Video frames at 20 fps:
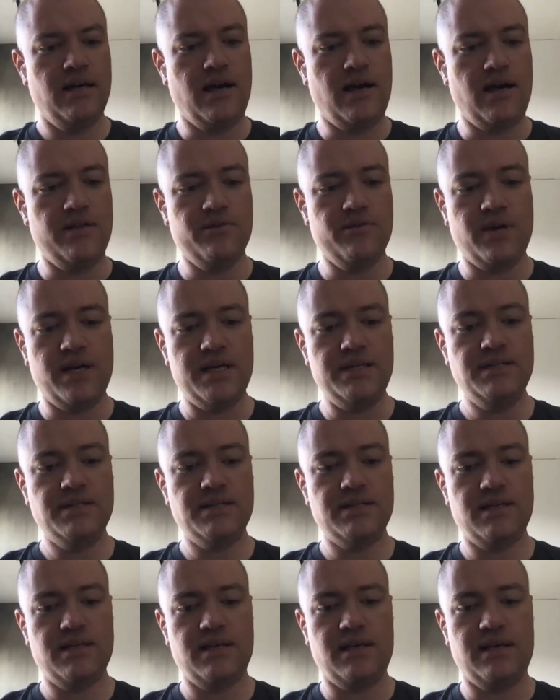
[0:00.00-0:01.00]

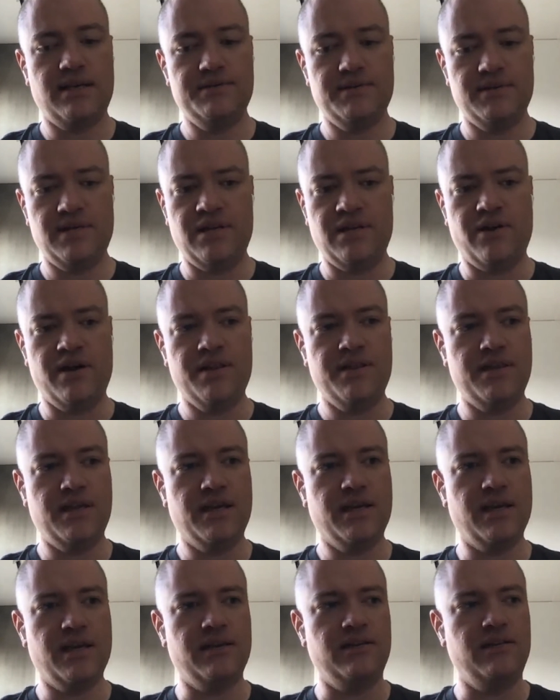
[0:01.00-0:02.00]
Otherwise, I
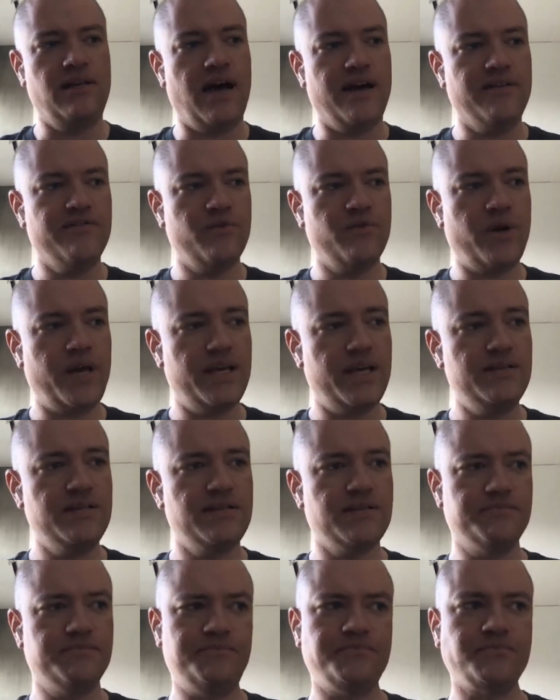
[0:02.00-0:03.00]
think in a lot of
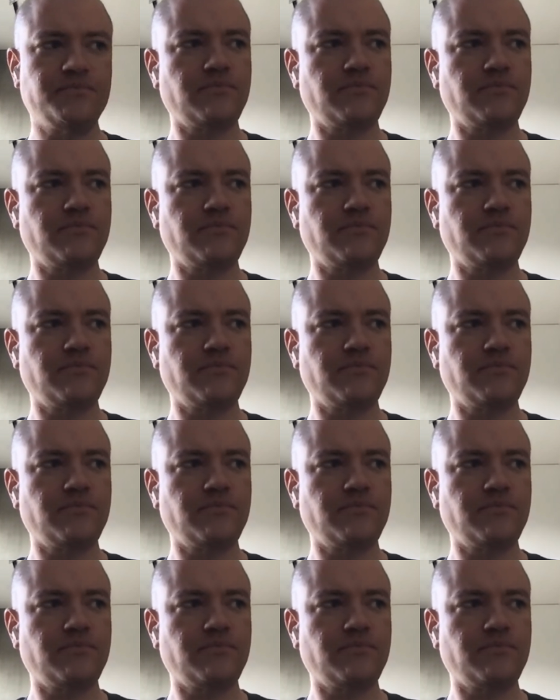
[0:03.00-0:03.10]
ways,